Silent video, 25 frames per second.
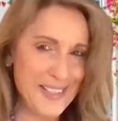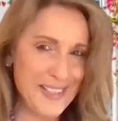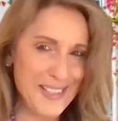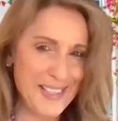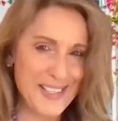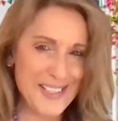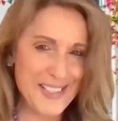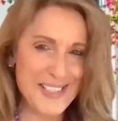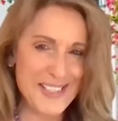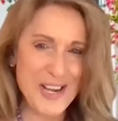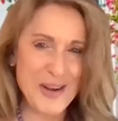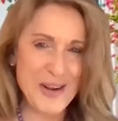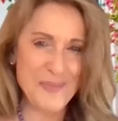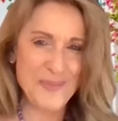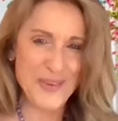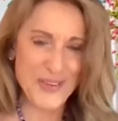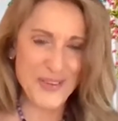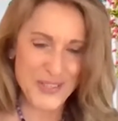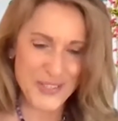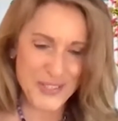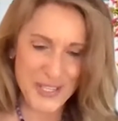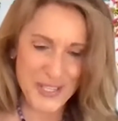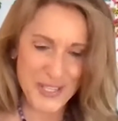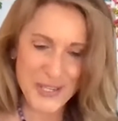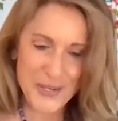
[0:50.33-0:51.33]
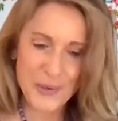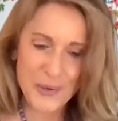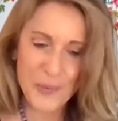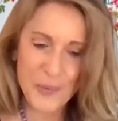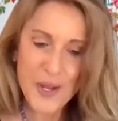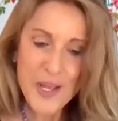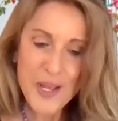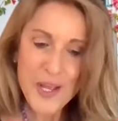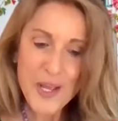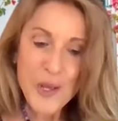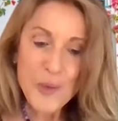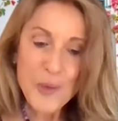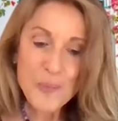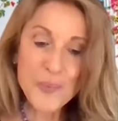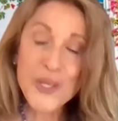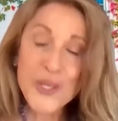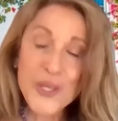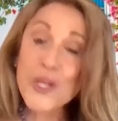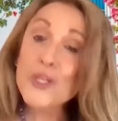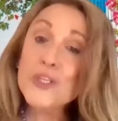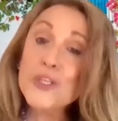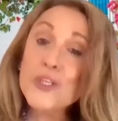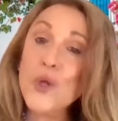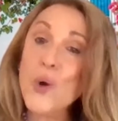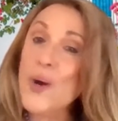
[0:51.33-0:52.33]
Number 2, be
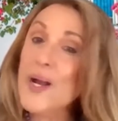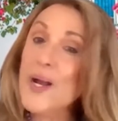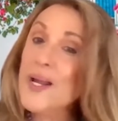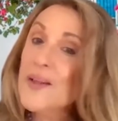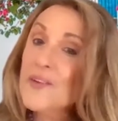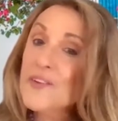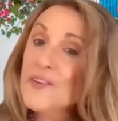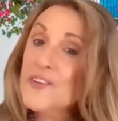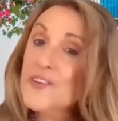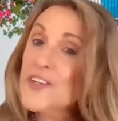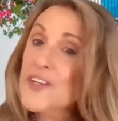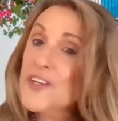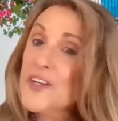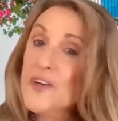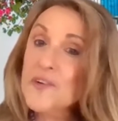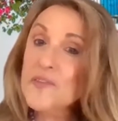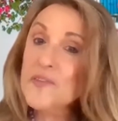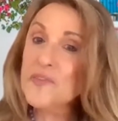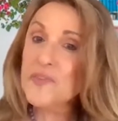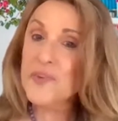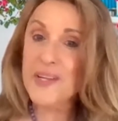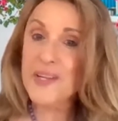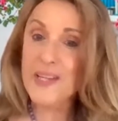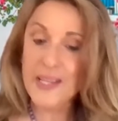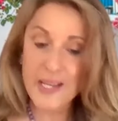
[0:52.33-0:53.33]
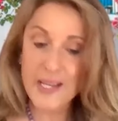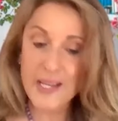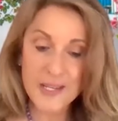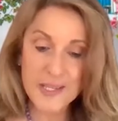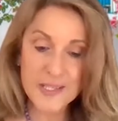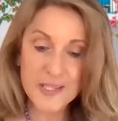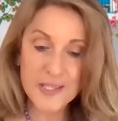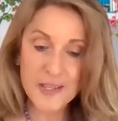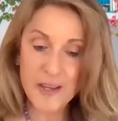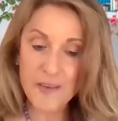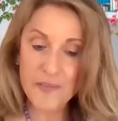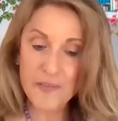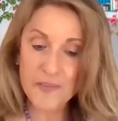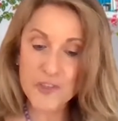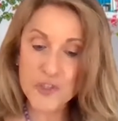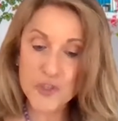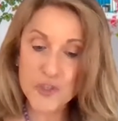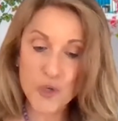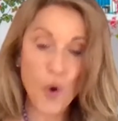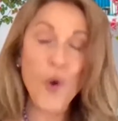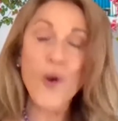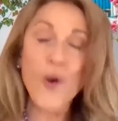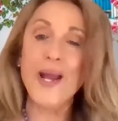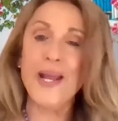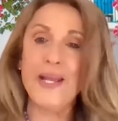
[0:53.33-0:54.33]
loyal to your feelings of
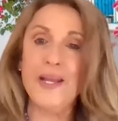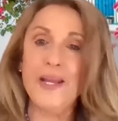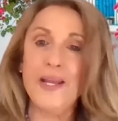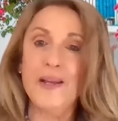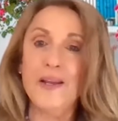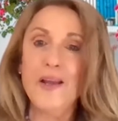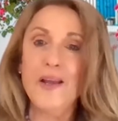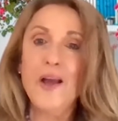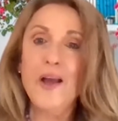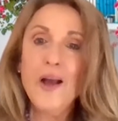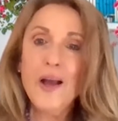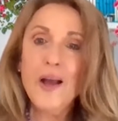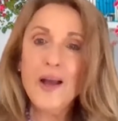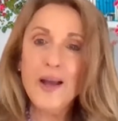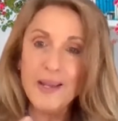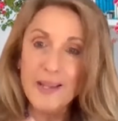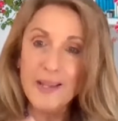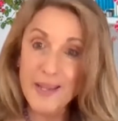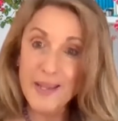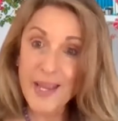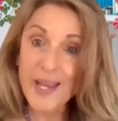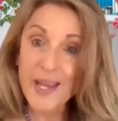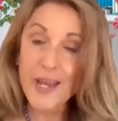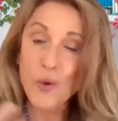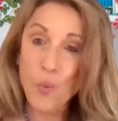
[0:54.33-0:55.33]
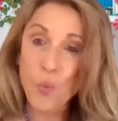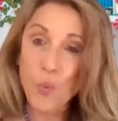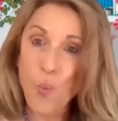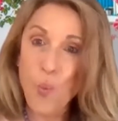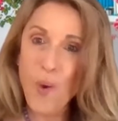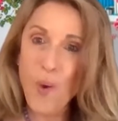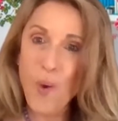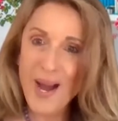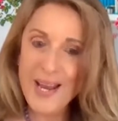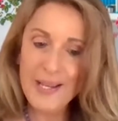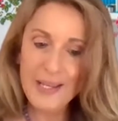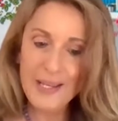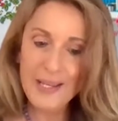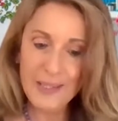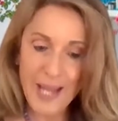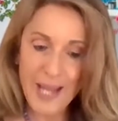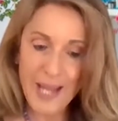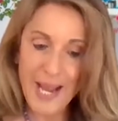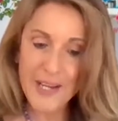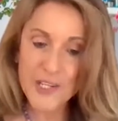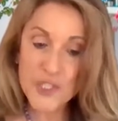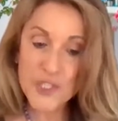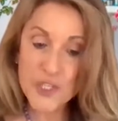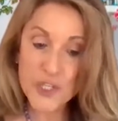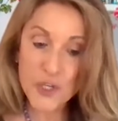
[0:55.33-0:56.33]
joy. Again, what
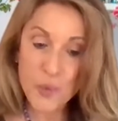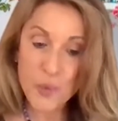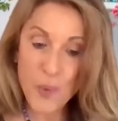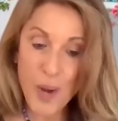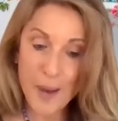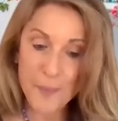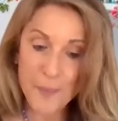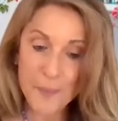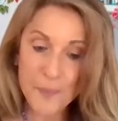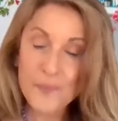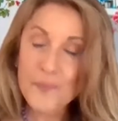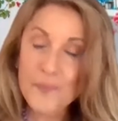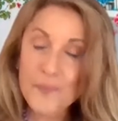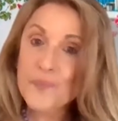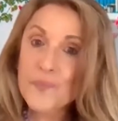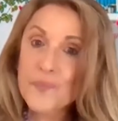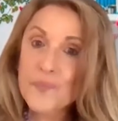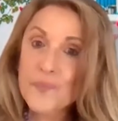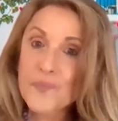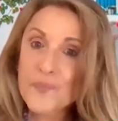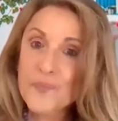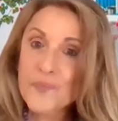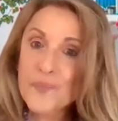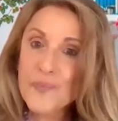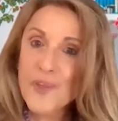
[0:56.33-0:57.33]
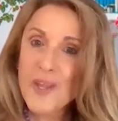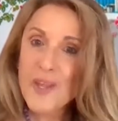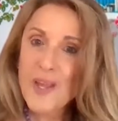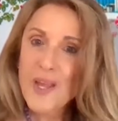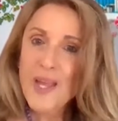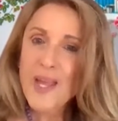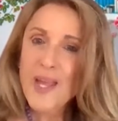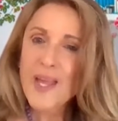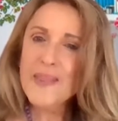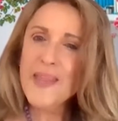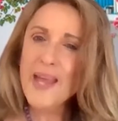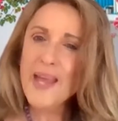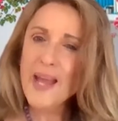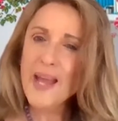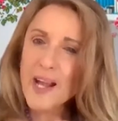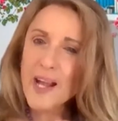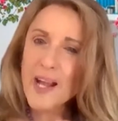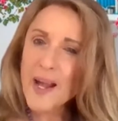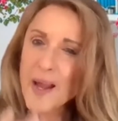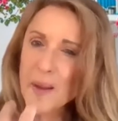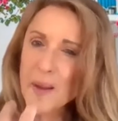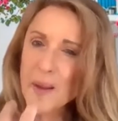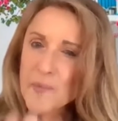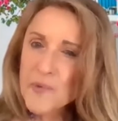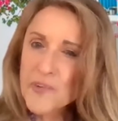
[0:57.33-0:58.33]
lights you up? And that
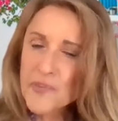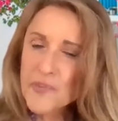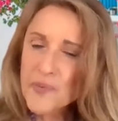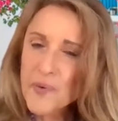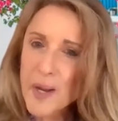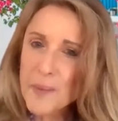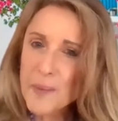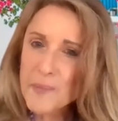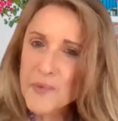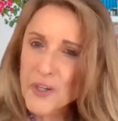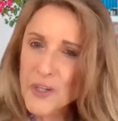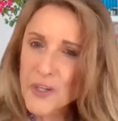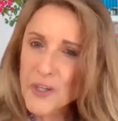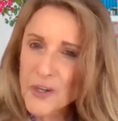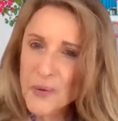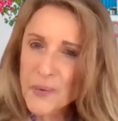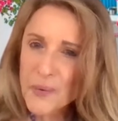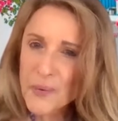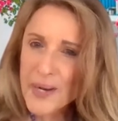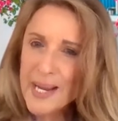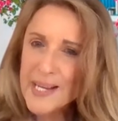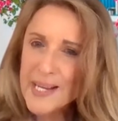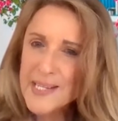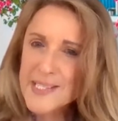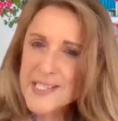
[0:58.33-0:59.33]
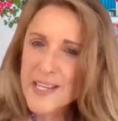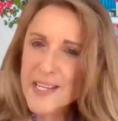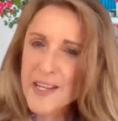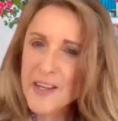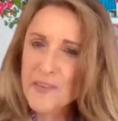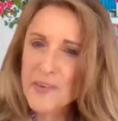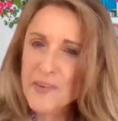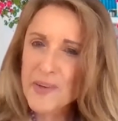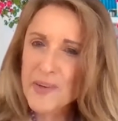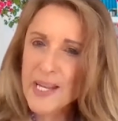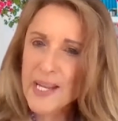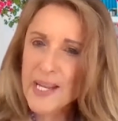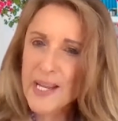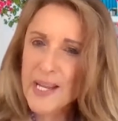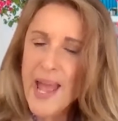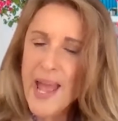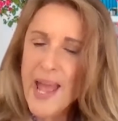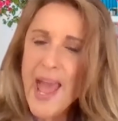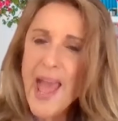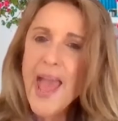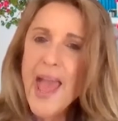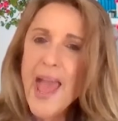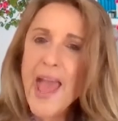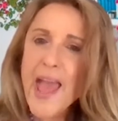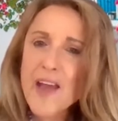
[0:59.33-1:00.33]
comes from your creativity.
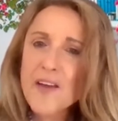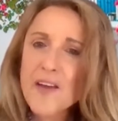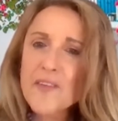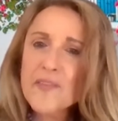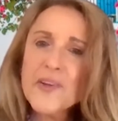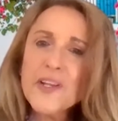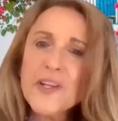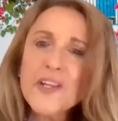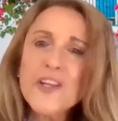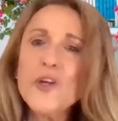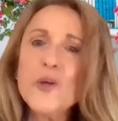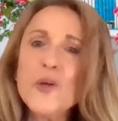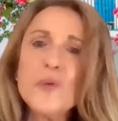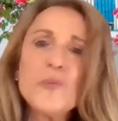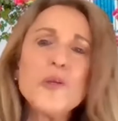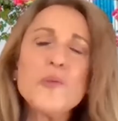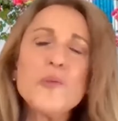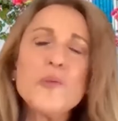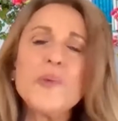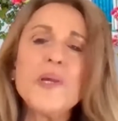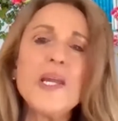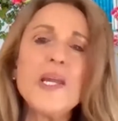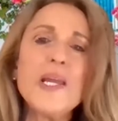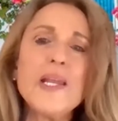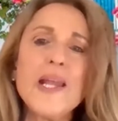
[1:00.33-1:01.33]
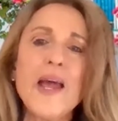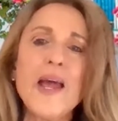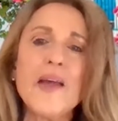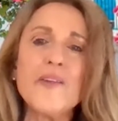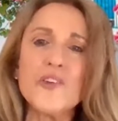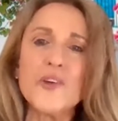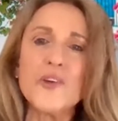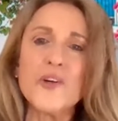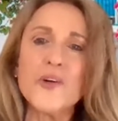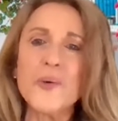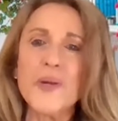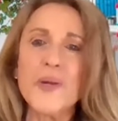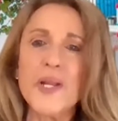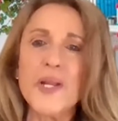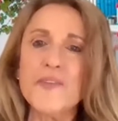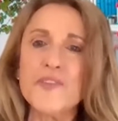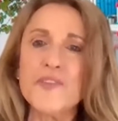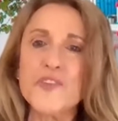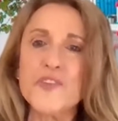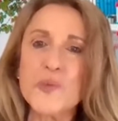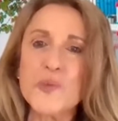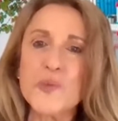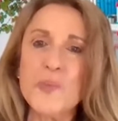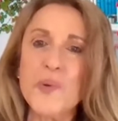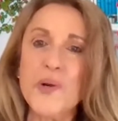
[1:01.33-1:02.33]
Every human being has a creative
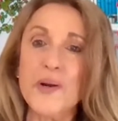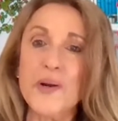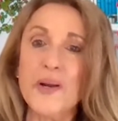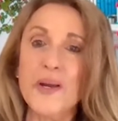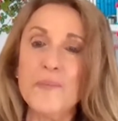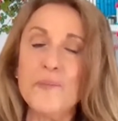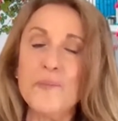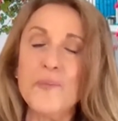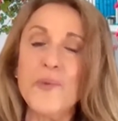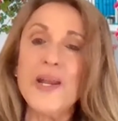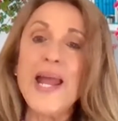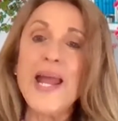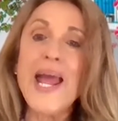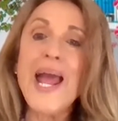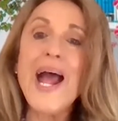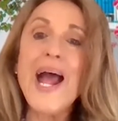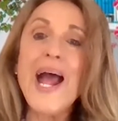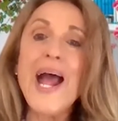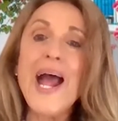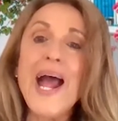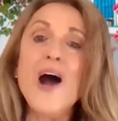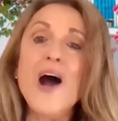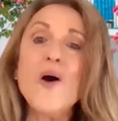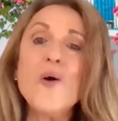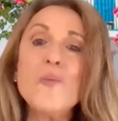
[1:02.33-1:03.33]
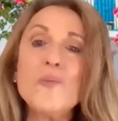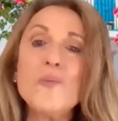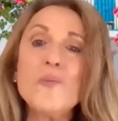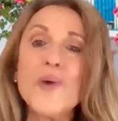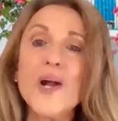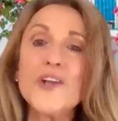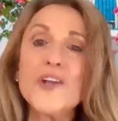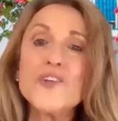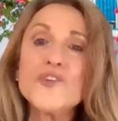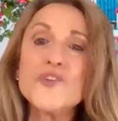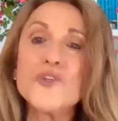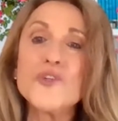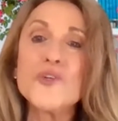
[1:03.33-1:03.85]
spirit, but how much